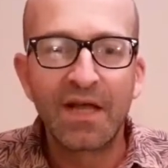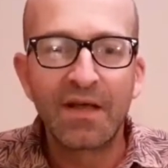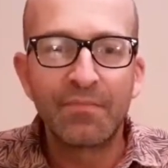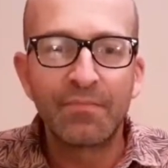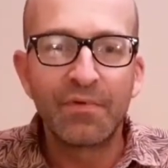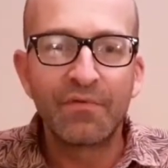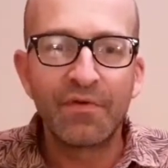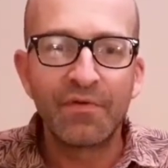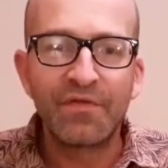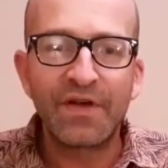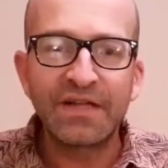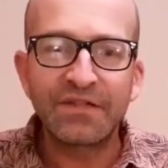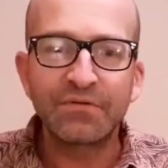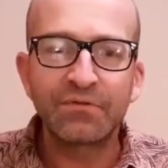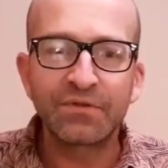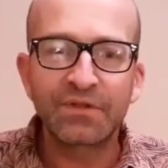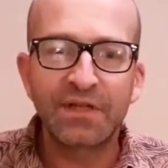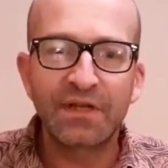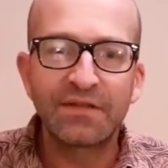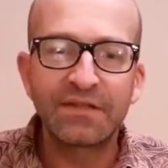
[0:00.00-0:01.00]
But the
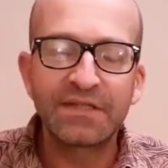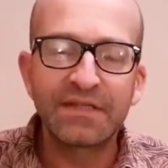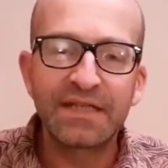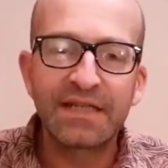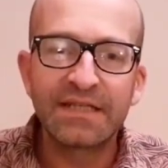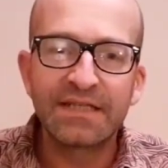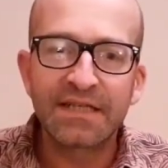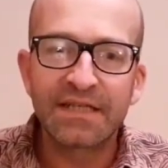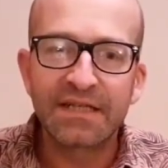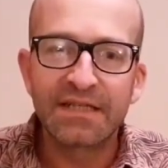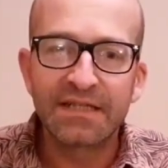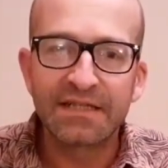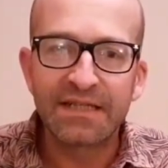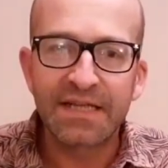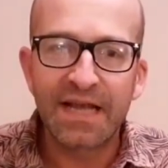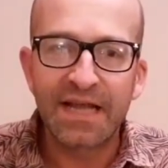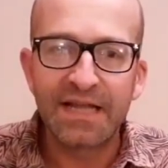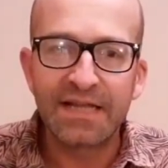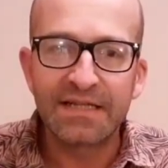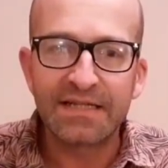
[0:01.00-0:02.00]
vessels those seeds are
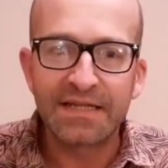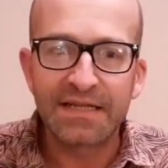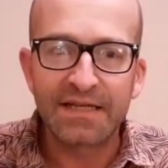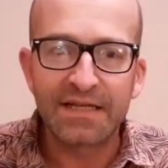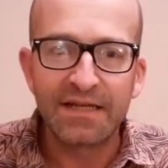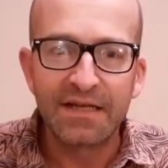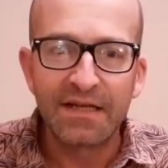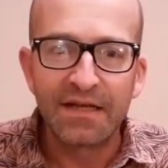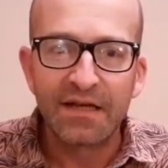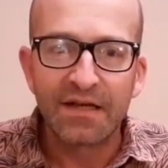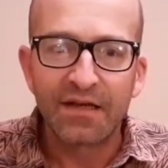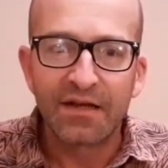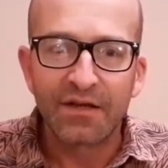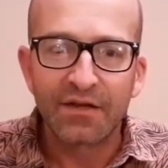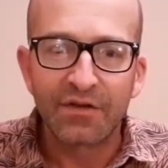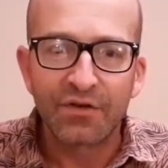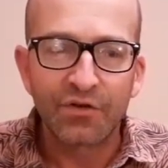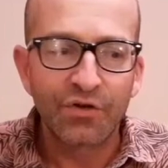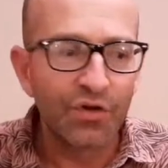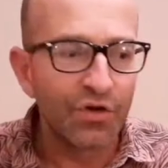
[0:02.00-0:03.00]
contained in
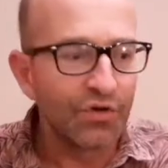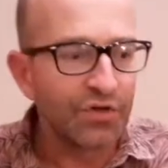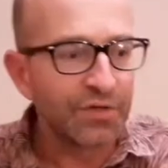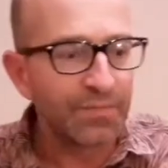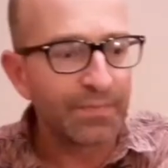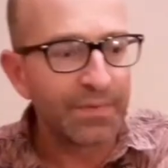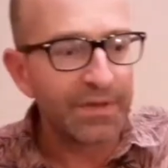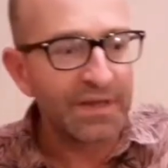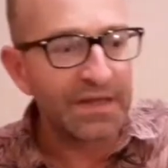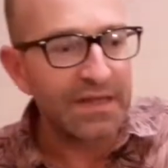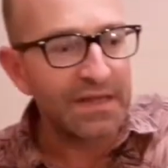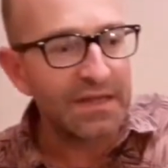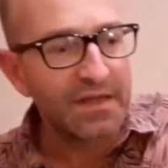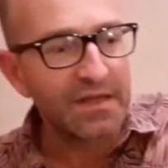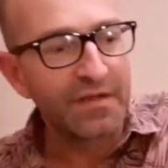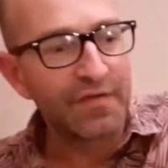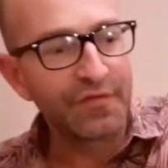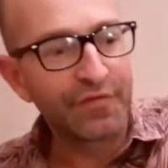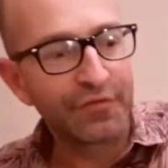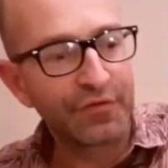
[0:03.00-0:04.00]
could be
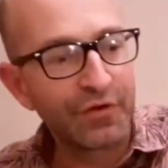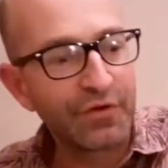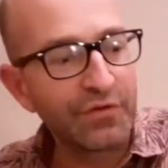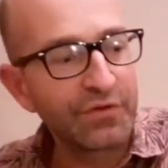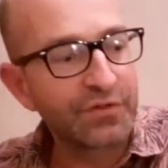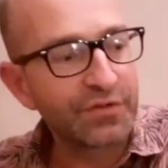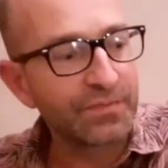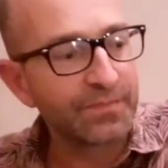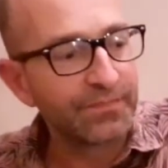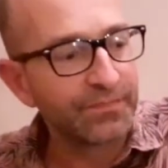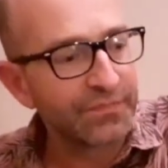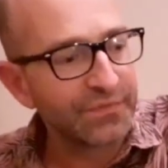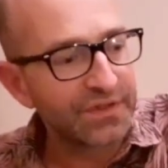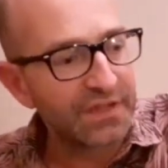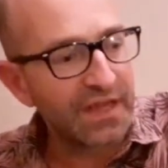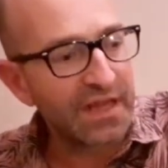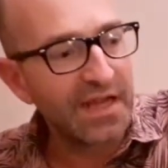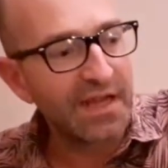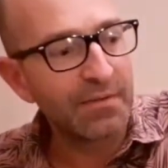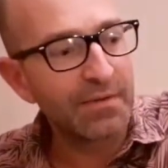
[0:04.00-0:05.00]
fruit. So
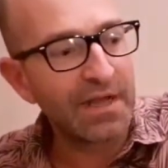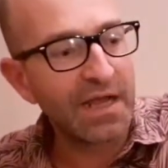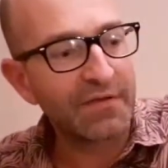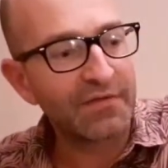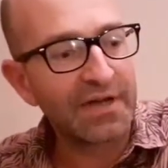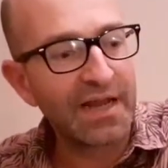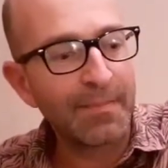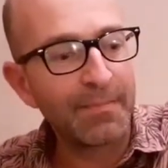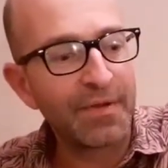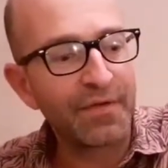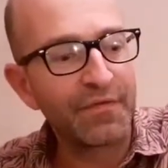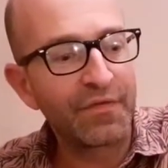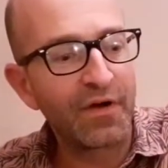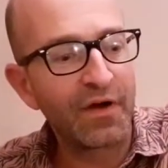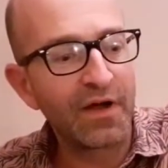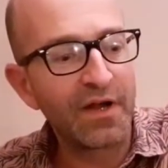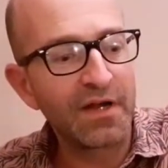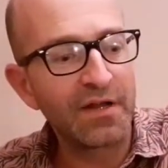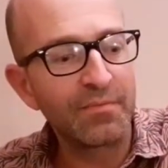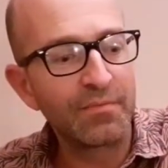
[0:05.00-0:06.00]
here we have an
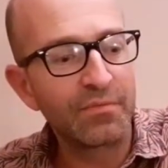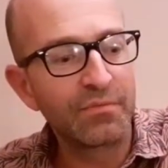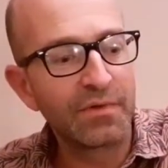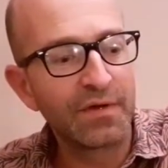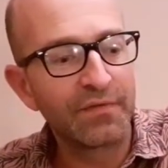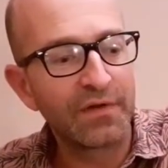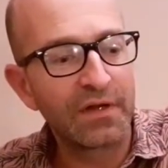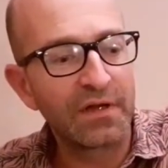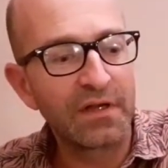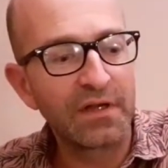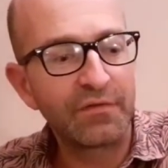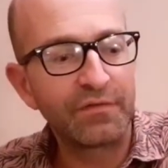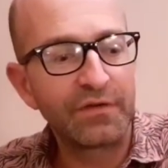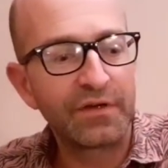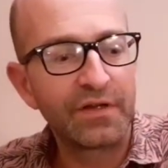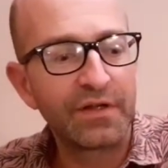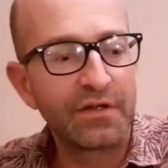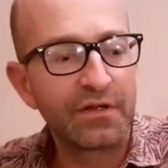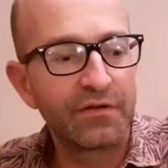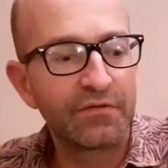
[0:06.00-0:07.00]
epiphyllum with a
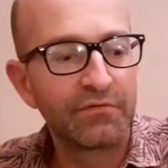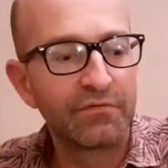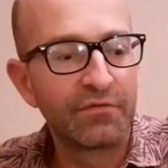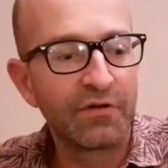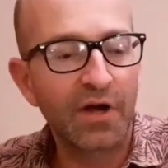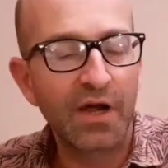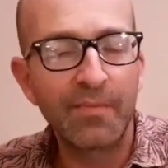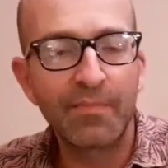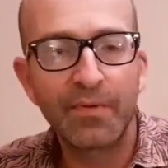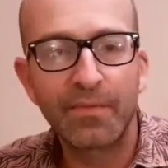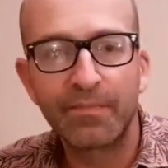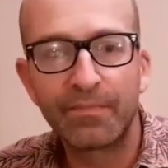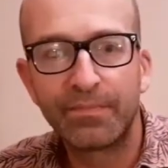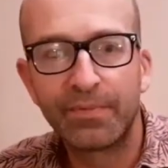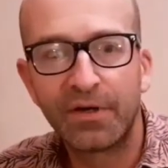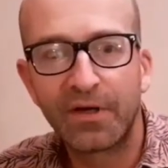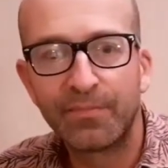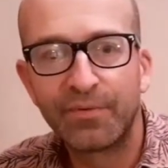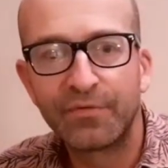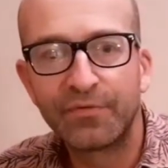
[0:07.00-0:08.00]
lovely ripe
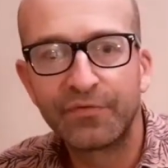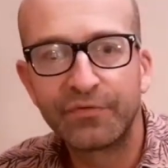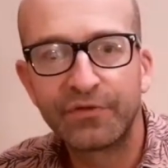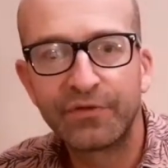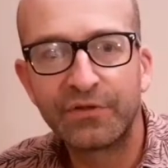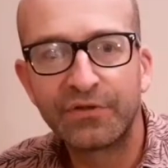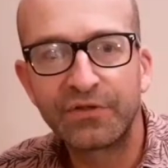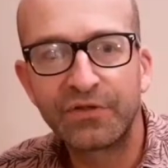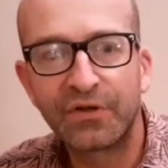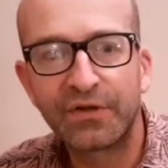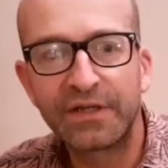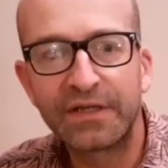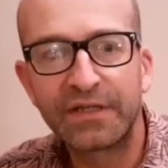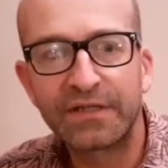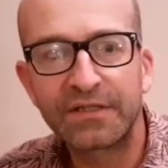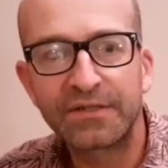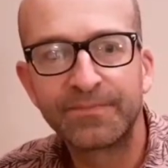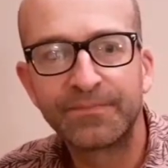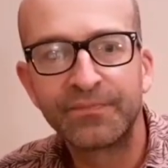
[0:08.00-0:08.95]
purple fruit on it.